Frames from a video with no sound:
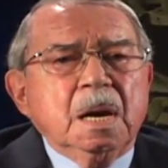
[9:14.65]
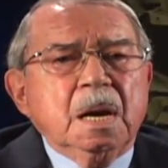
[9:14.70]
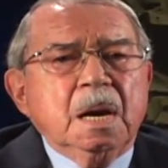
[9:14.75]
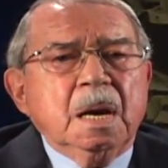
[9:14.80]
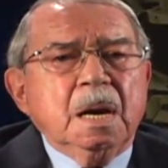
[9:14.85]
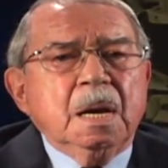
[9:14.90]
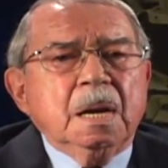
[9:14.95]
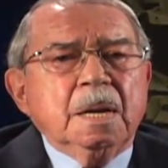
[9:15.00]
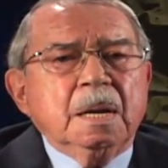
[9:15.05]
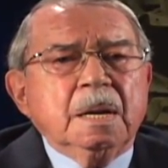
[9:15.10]

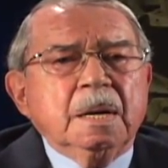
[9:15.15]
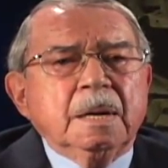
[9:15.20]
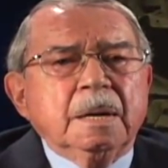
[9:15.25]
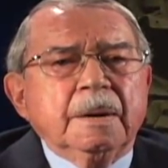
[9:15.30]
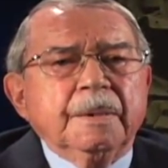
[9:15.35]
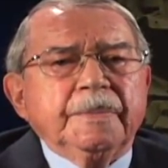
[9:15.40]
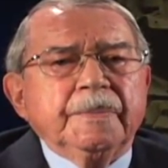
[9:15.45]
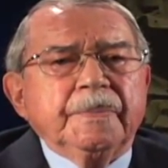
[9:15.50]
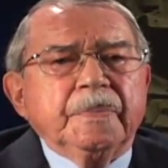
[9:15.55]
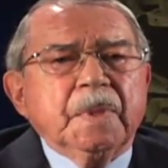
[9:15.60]
and
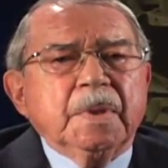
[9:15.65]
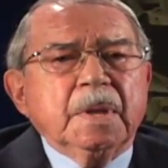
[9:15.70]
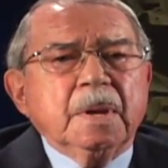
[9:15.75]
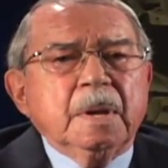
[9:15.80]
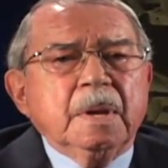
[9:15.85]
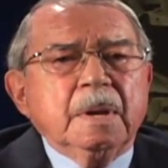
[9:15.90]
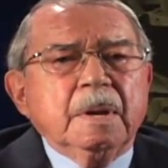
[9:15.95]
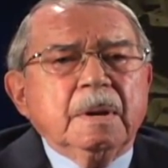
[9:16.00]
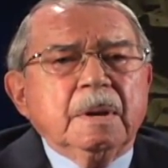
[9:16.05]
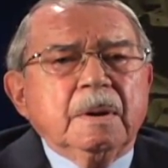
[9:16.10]
um,
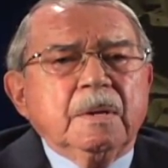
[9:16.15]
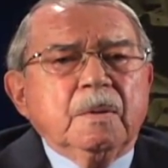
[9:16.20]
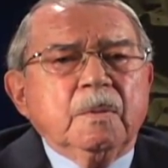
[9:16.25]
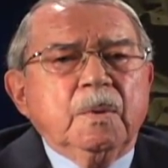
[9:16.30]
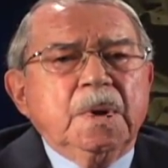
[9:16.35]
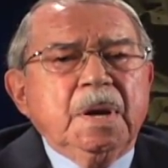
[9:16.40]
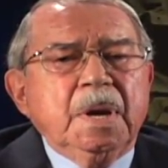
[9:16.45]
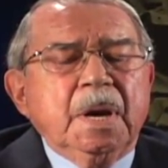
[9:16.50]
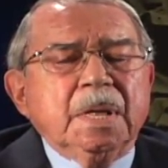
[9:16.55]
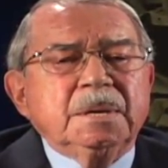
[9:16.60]

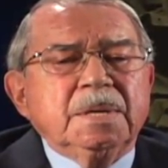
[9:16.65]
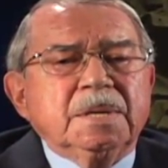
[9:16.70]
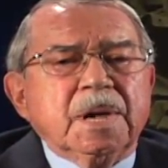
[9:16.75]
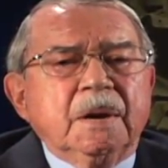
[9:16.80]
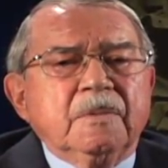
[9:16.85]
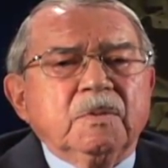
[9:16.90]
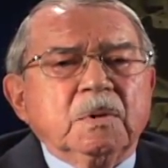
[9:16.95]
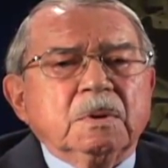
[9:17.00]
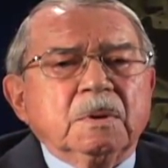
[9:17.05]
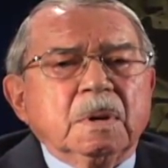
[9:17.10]
we had
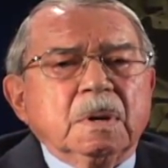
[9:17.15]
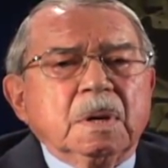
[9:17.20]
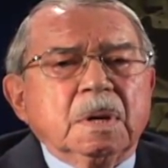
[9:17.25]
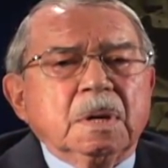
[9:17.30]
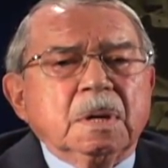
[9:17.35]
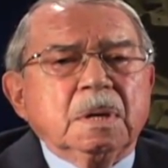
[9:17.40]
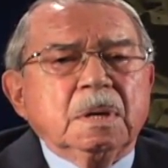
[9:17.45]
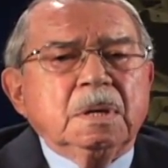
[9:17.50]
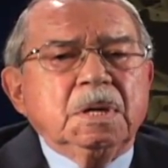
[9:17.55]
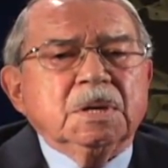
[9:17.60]
several
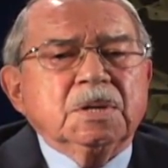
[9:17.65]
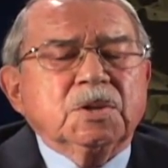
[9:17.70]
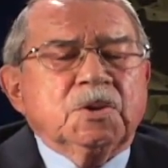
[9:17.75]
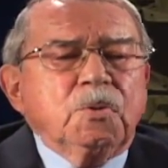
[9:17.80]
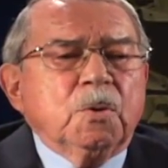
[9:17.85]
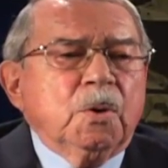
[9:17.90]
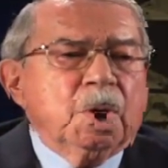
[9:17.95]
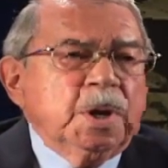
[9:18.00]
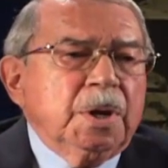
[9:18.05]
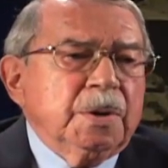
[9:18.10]

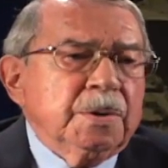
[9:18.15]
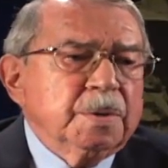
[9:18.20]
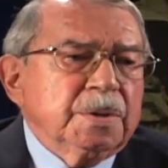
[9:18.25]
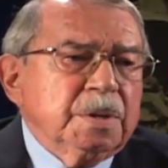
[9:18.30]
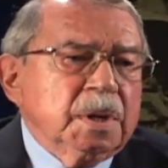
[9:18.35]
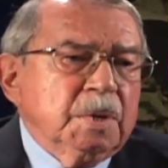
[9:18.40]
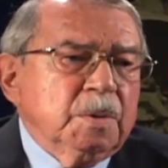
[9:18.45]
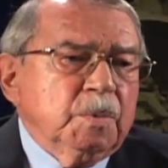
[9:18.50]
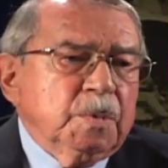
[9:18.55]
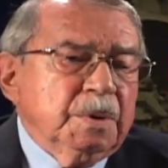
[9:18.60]
destroyers
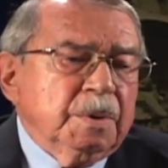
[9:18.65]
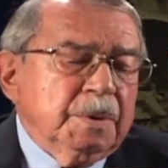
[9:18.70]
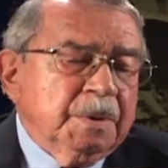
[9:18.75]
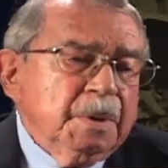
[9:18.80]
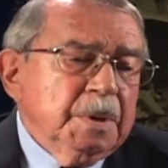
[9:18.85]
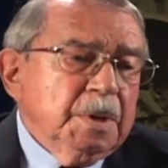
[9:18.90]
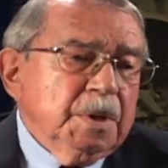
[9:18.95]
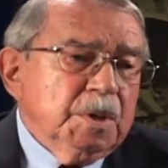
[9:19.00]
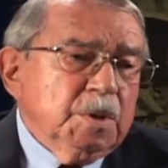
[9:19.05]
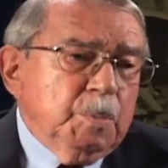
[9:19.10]
that were
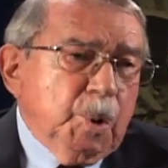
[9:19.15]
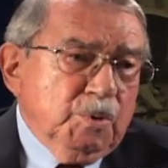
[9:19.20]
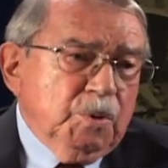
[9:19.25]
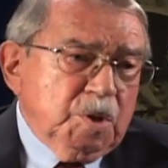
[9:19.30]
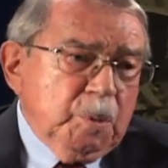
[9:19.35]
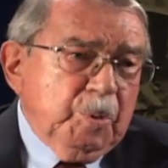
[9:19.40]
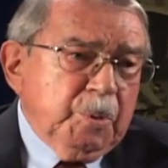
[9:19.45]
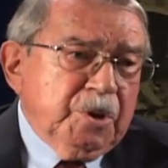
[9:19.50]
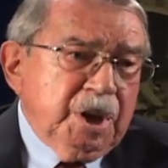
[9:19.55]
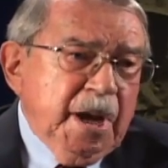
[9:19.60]
supposed
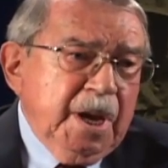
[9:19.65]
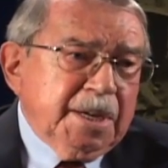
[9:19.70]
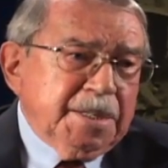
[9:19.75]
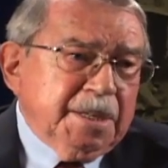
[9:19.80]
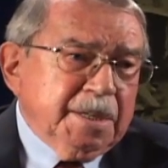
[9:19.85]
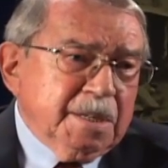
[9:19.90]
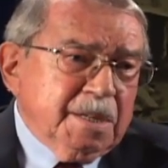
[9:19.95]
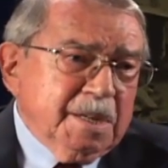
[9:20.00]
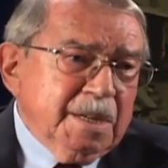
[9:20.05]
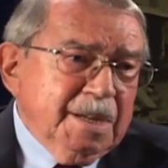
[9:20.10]
to protect
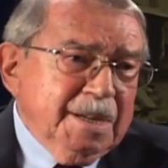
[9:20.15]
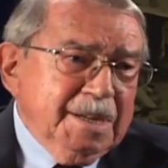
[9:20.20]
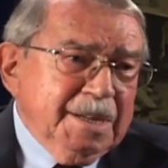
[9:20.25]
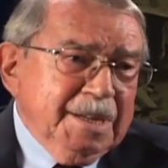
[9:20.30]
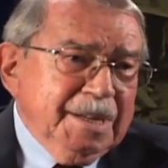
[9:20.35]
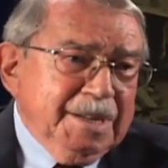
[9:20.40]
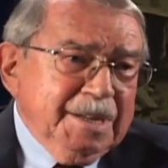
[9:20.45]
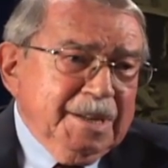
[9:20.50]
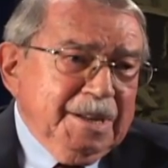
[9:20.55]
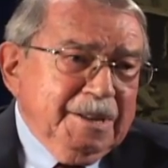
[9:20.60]
us
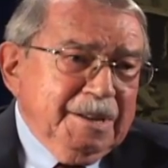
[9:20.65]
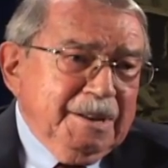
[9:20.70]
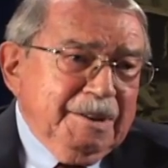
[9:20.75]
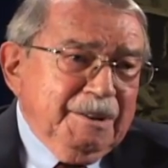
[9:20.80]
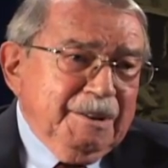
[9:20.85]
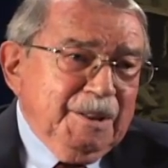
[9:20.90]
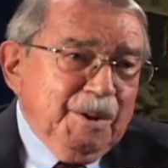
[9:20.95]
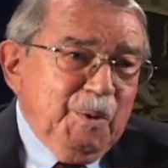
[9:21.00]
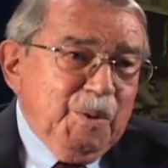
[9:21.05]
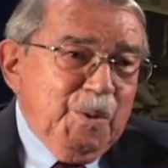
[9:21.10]
right.
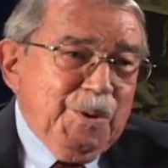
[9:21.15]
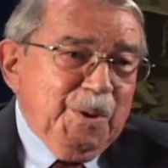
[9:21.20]
on the